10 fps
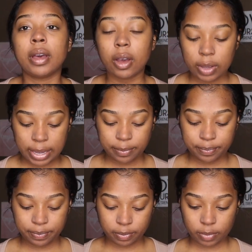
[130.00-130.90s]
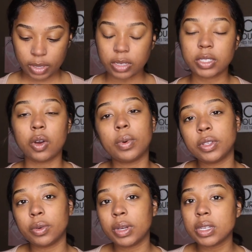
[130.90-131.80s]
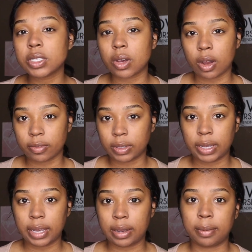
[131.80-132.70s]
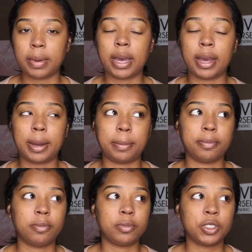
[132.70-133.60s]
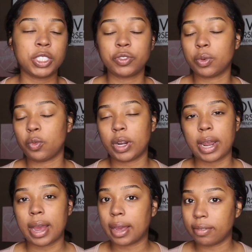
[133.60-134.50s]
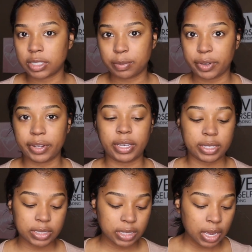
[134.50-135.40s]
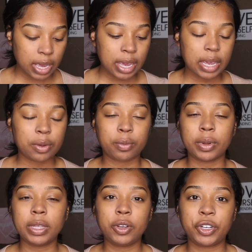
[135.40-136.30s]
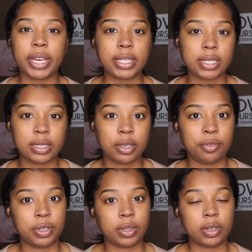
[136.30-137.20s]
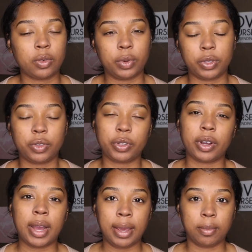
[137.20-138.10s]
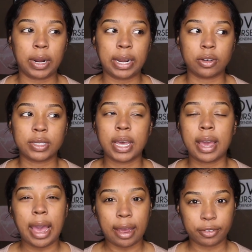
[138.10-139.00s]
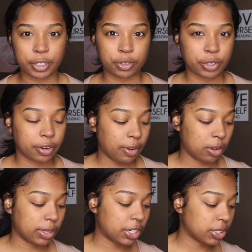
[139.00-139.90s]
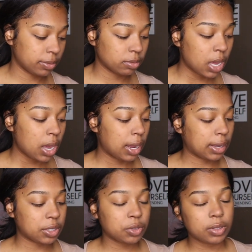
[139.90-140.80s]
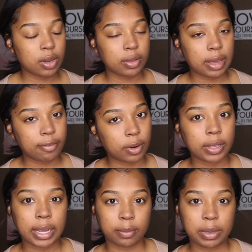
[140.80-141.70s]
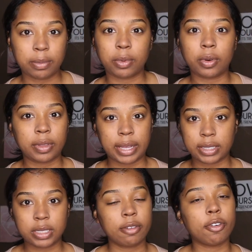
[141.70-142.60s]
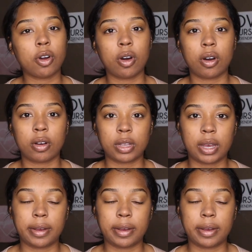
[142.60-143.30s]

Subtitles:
Okay, so when doing a soft glam, just from what I've experienced, it really creates a different look when you do your eyebrows after you do your foundation. And I do know that for a lot of people that is difficult.